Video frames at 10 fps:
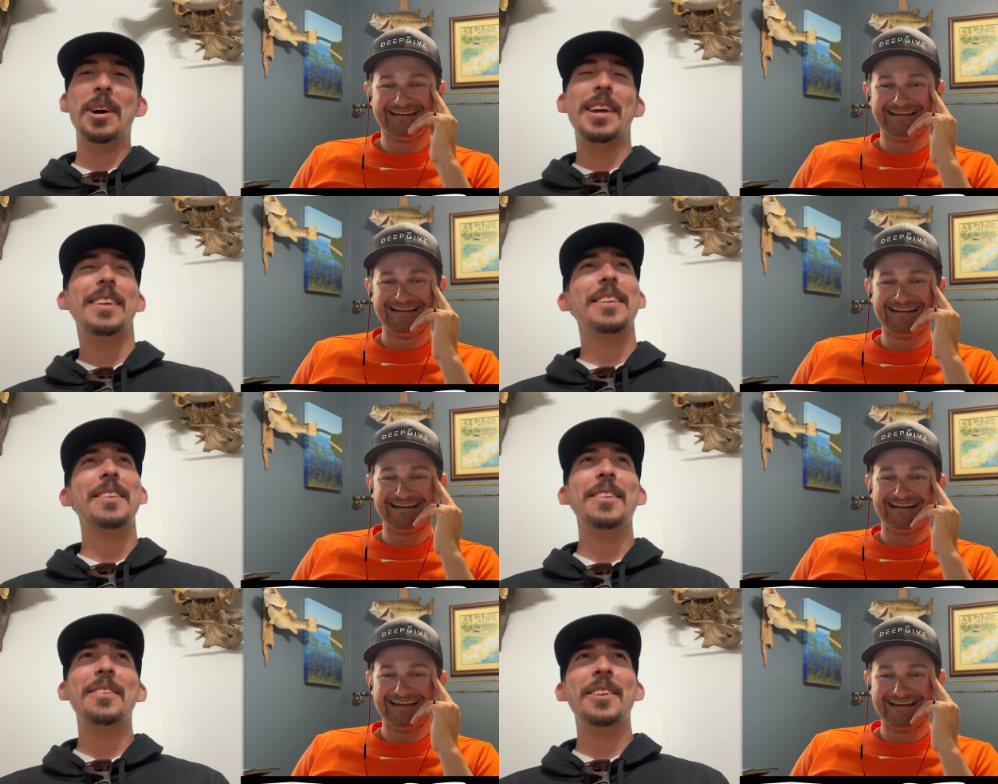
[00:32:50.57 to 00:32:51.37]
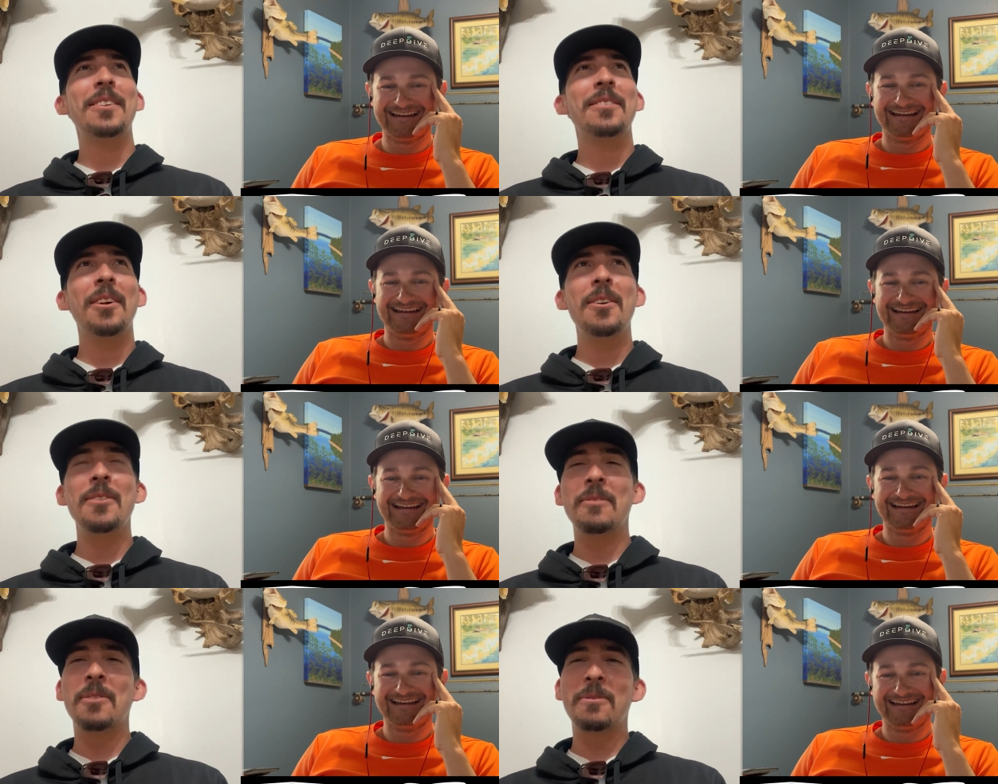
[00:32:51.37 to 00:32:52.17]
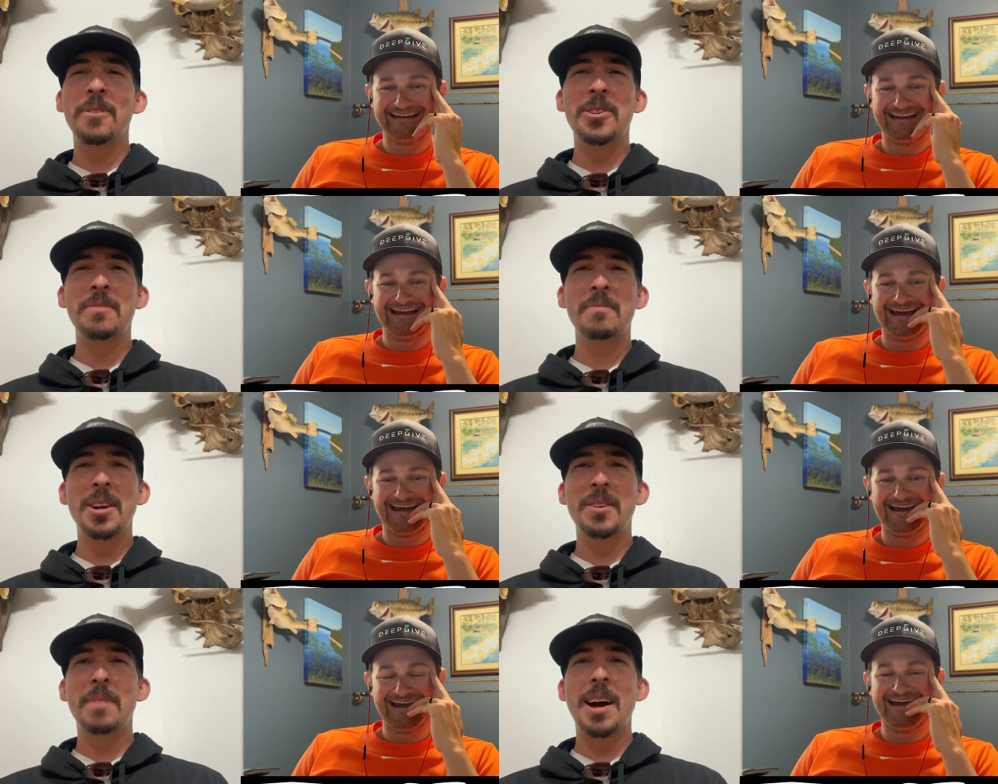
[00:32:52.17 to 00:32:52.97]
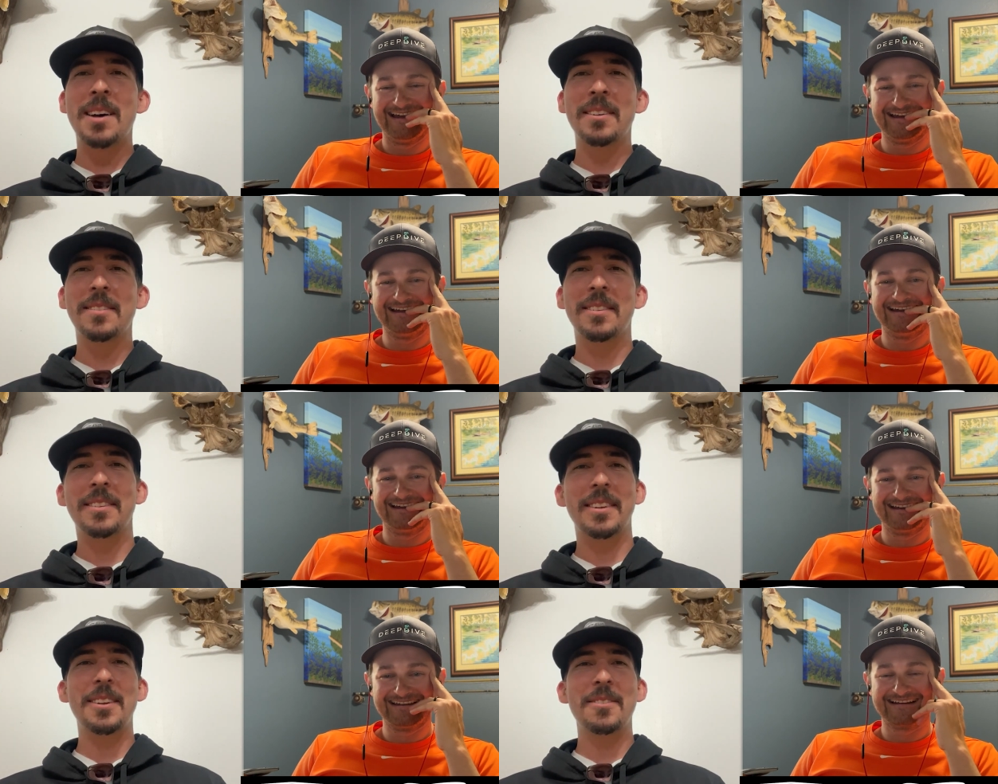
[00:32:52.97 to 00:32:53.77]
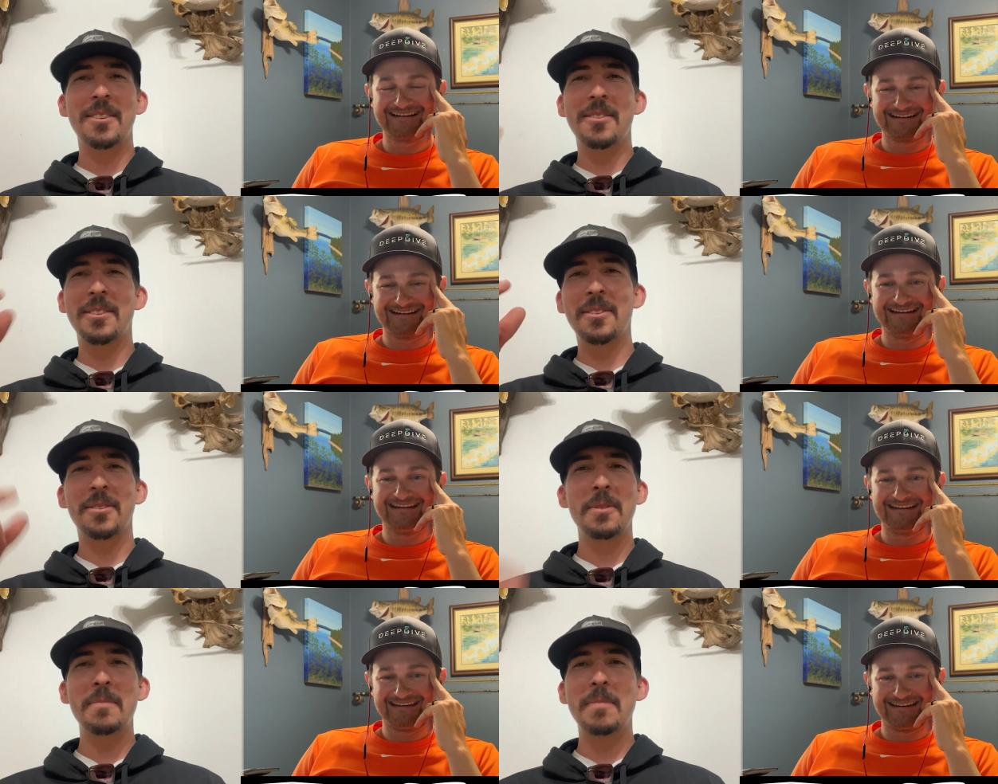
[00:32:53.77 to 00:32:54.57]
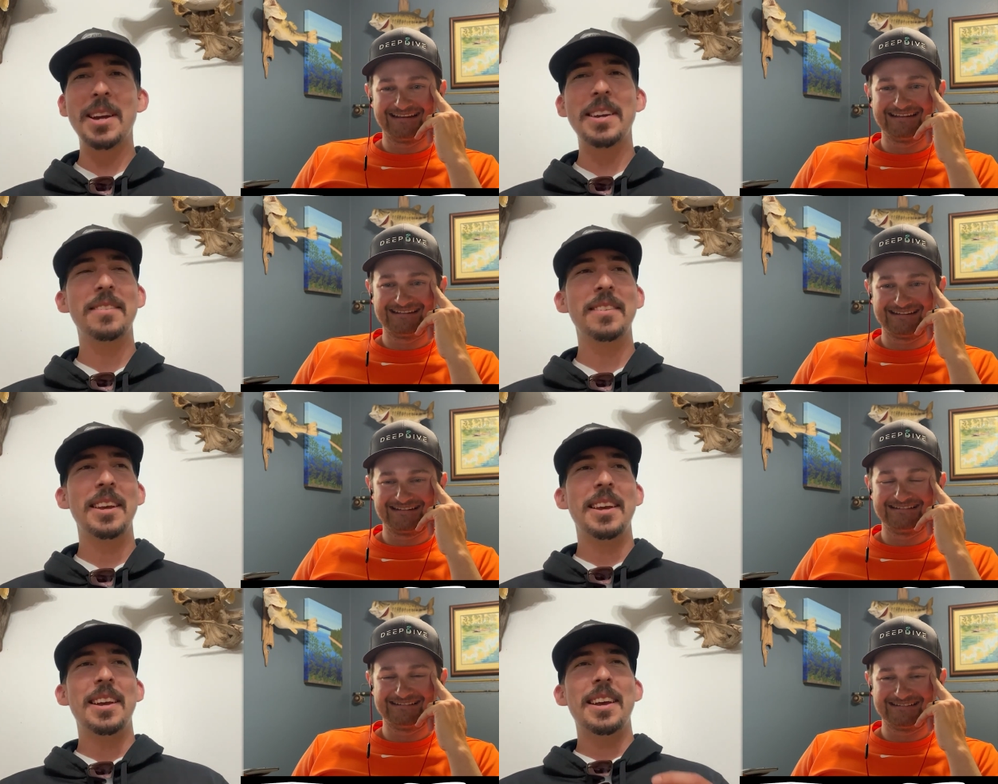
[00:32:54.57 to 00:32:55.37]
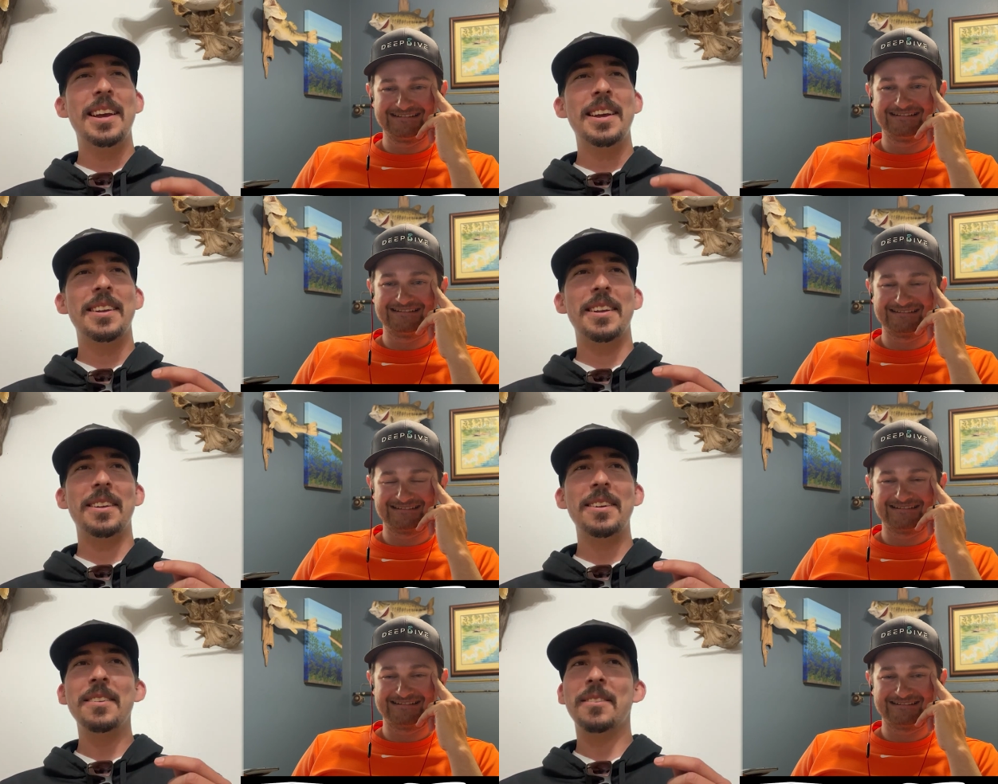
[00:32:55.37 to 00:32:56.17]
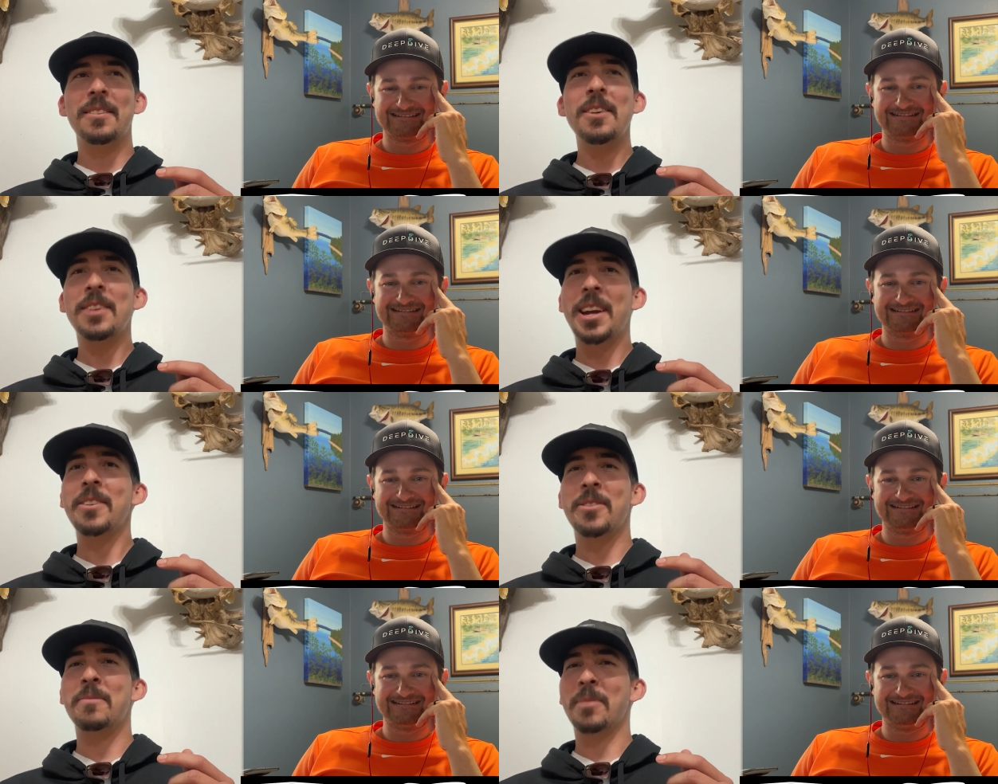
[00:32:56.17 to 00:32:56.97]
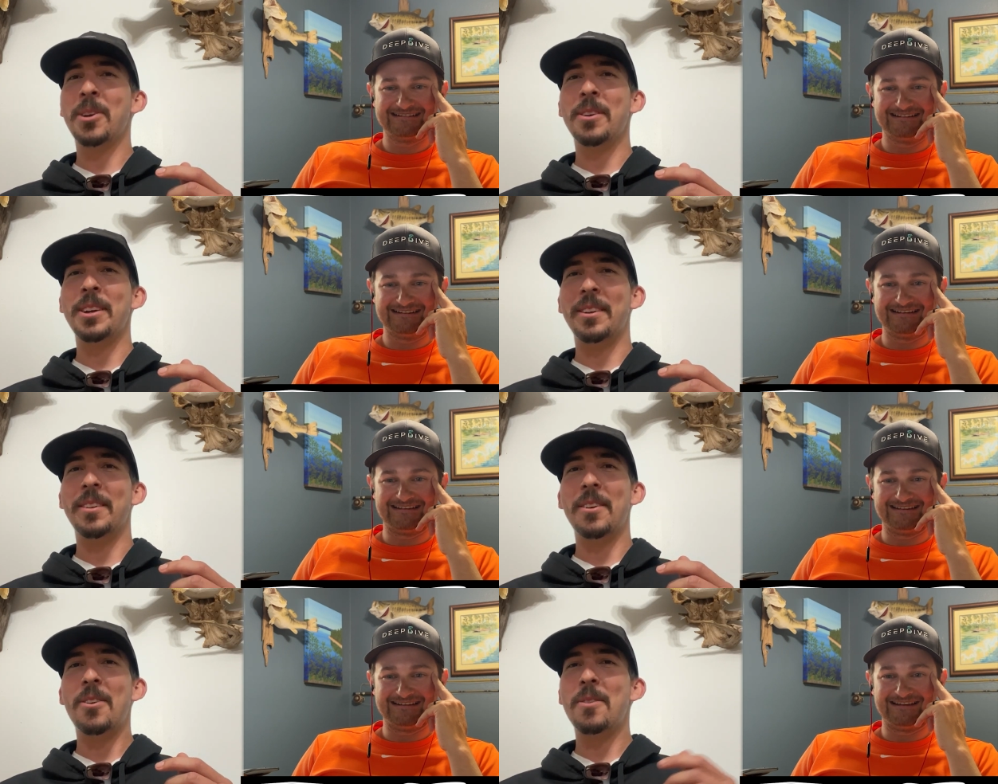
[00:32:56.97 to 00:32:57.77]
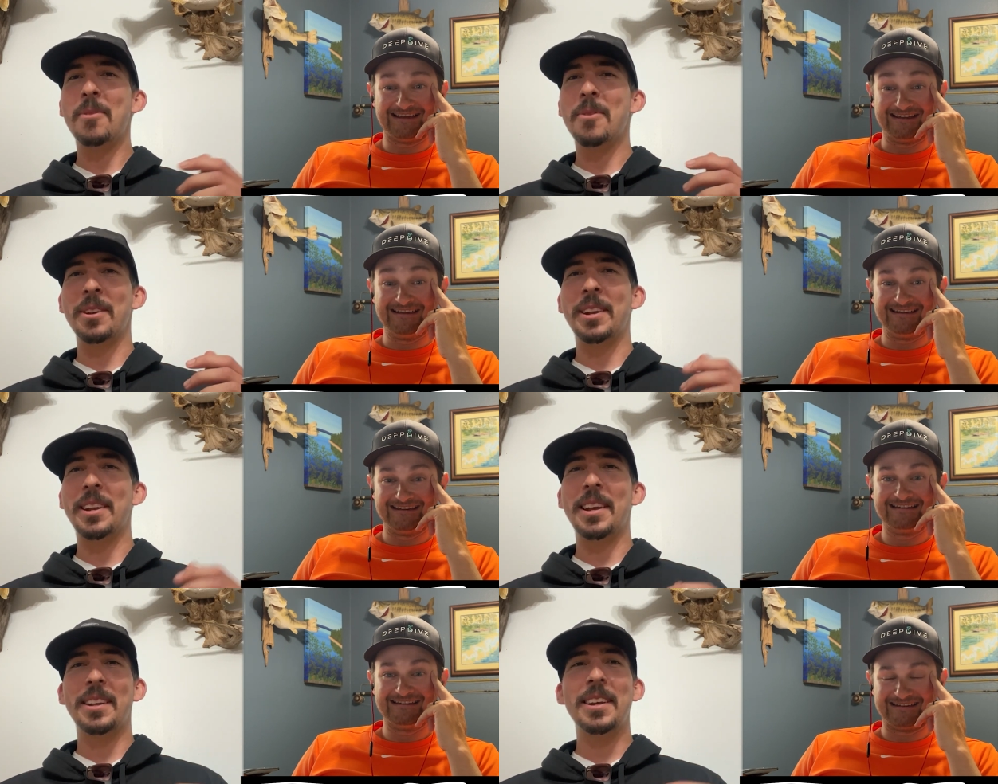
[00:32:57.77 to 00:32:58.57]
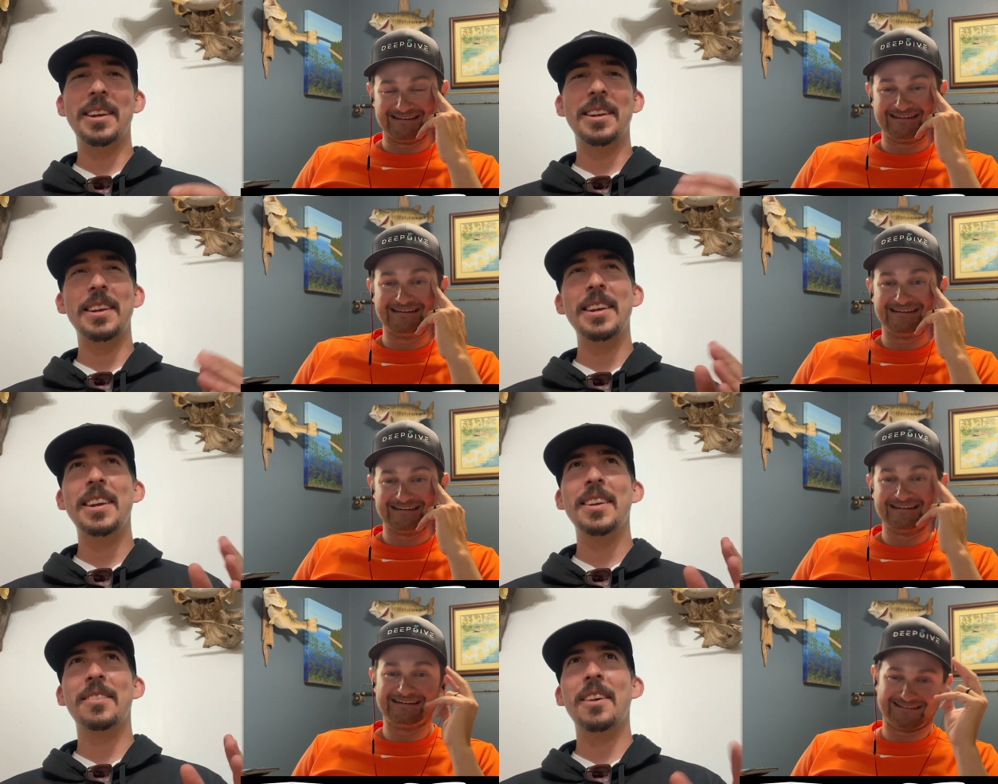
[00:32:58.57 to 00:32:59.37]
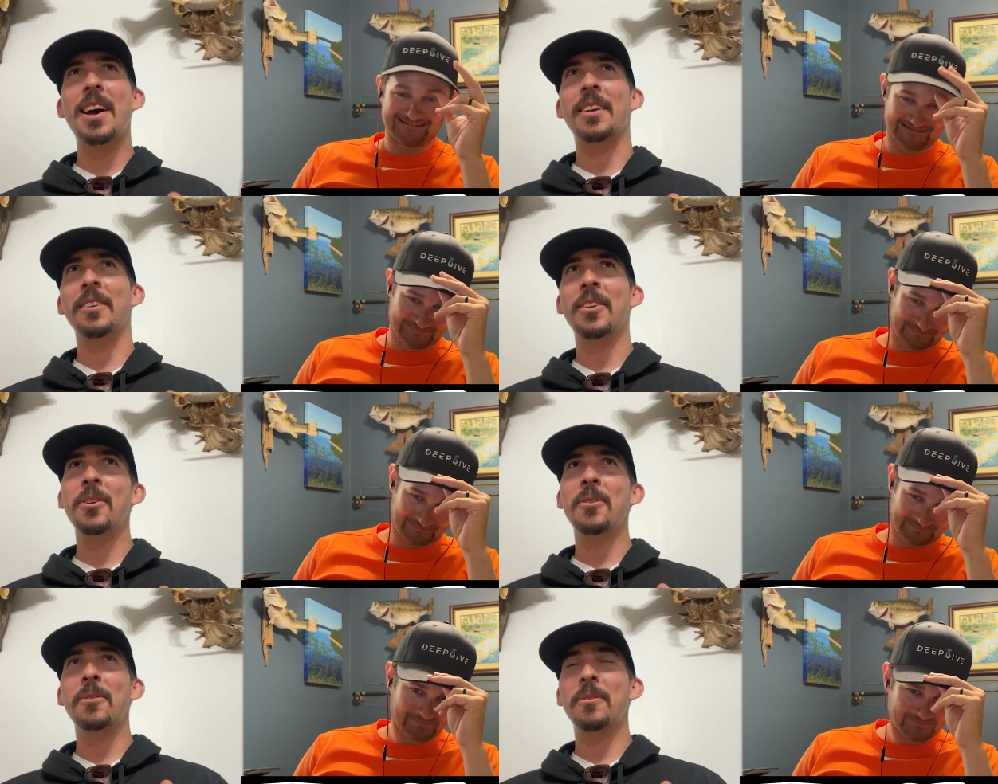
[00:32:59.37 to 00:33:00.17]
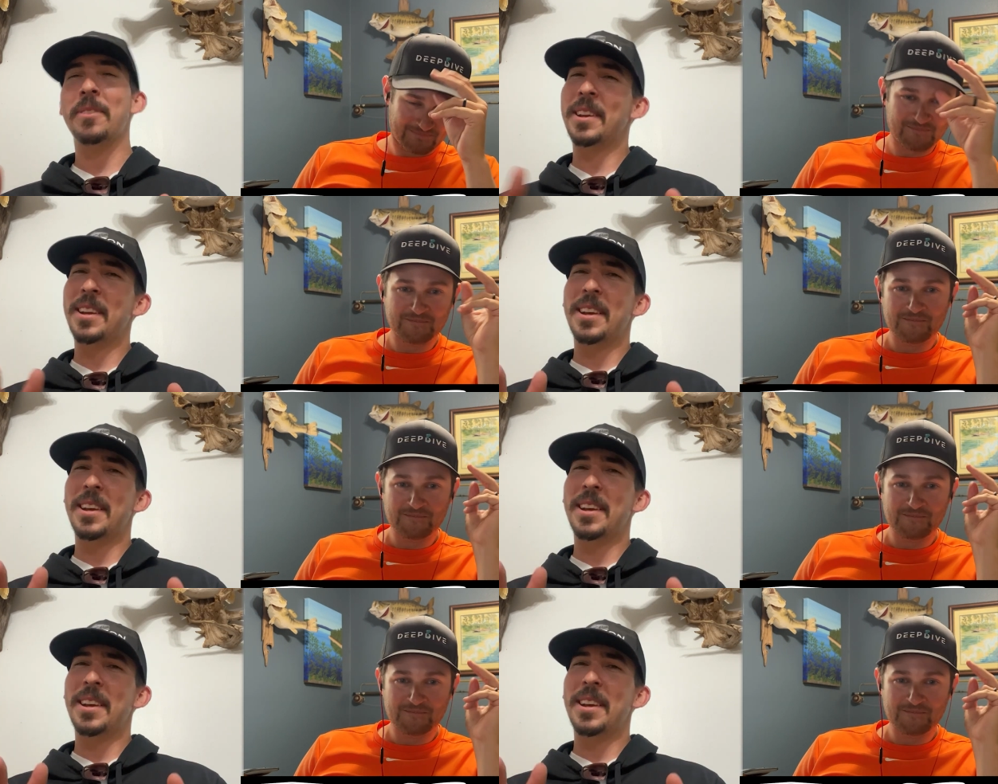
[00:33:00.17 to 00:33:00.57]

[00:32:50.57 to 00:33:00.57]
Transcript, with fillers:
Speaker 1: but they're throwing, and we're fishing bridge pilings, and they're throwing little swim baits, and they're they're catching them good all morning. And then it gets like noon,